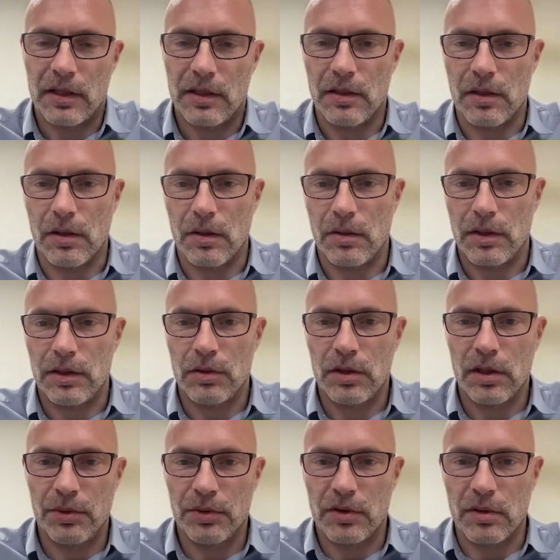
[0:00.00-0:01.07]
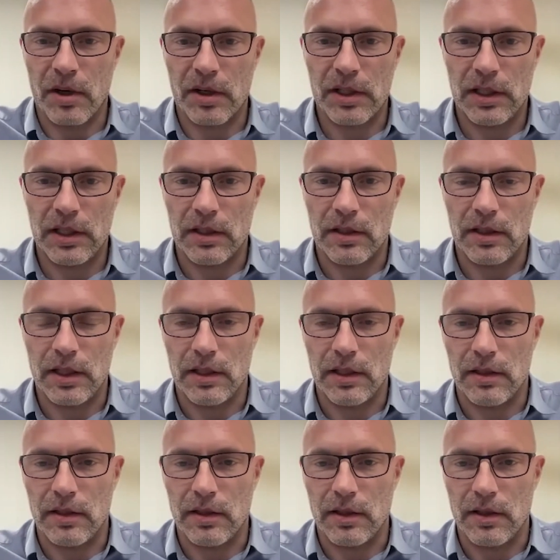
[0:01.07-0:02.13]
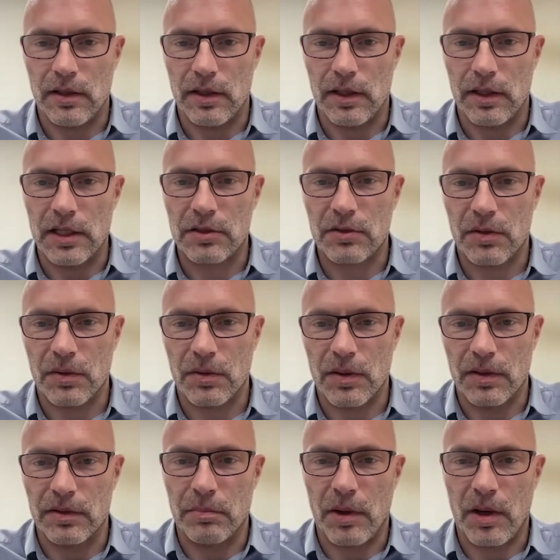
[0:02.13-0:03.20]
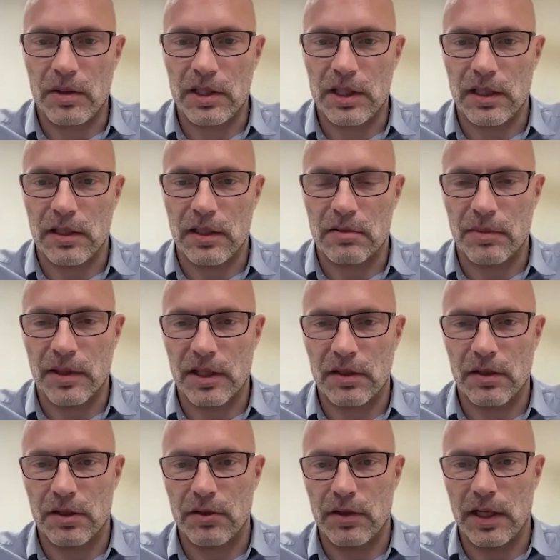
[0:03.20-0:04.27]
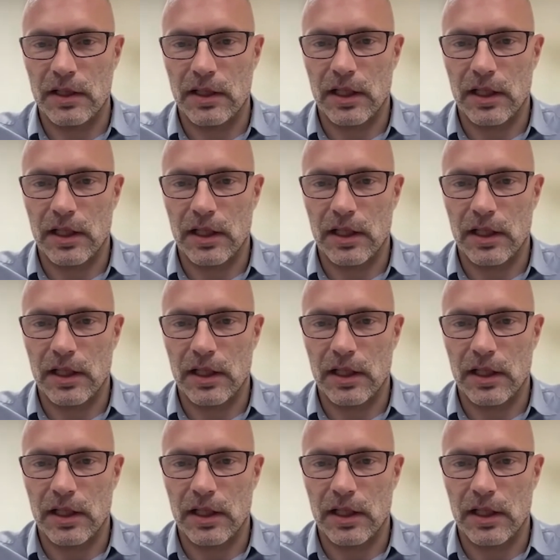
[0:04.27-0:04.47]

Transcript: you know, you can put the money in escrow on the blockchain in a smart contract.